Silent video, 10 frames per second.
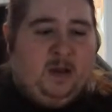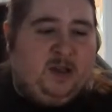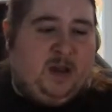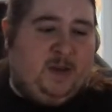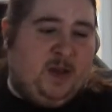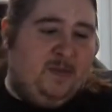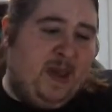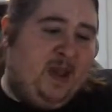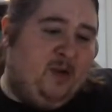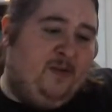See, there's only
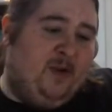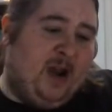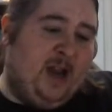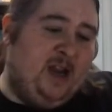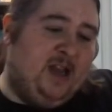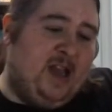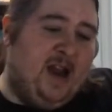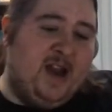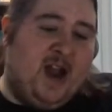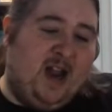me who could fucking
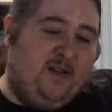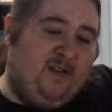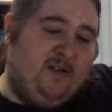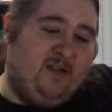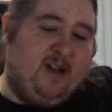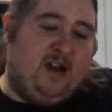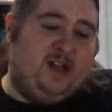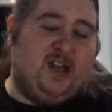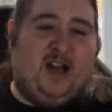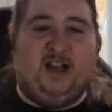get a knife and
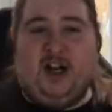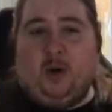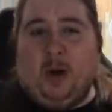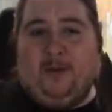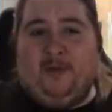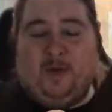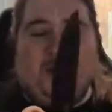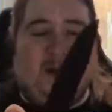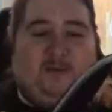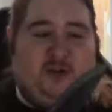decide, you know what? Fuck
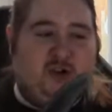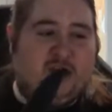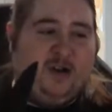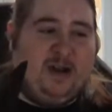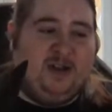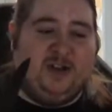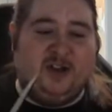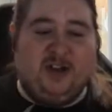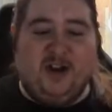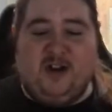the knife, we'll just use our hands.
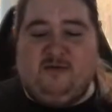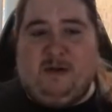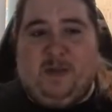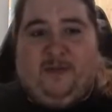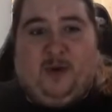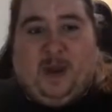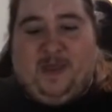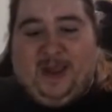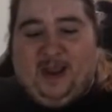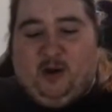Rip the
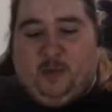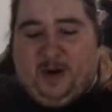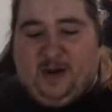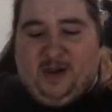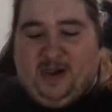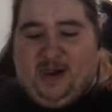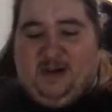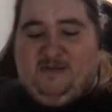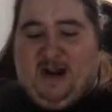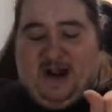fucking thing open.
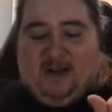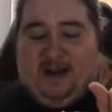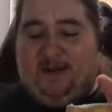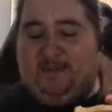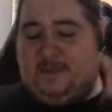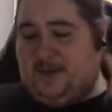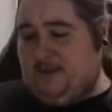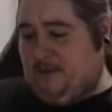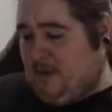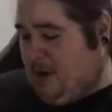But anyway,
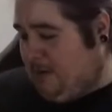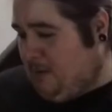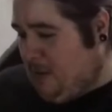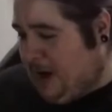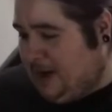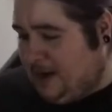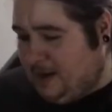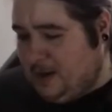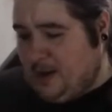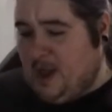we're in.
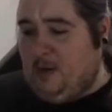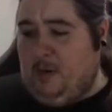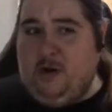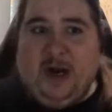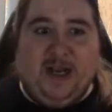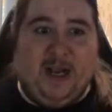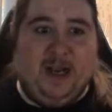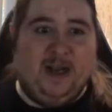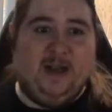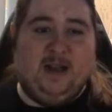We're
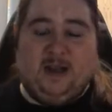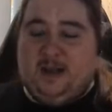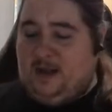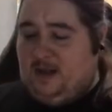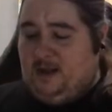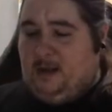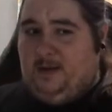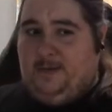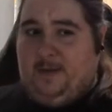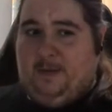in.
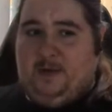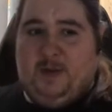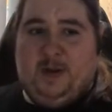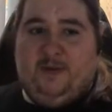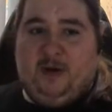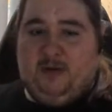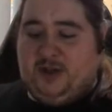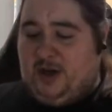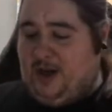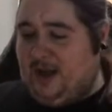Let me speak the phone.
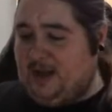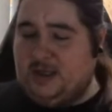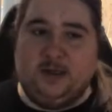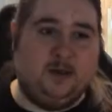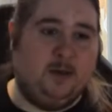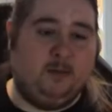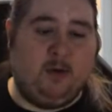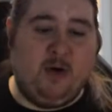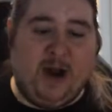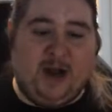Sorry, guys.
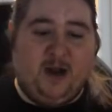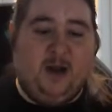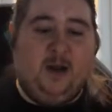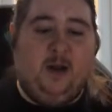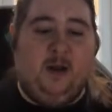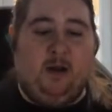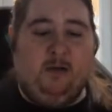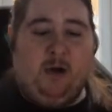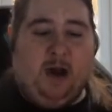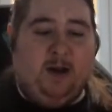We're in.
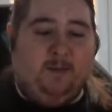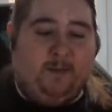Right.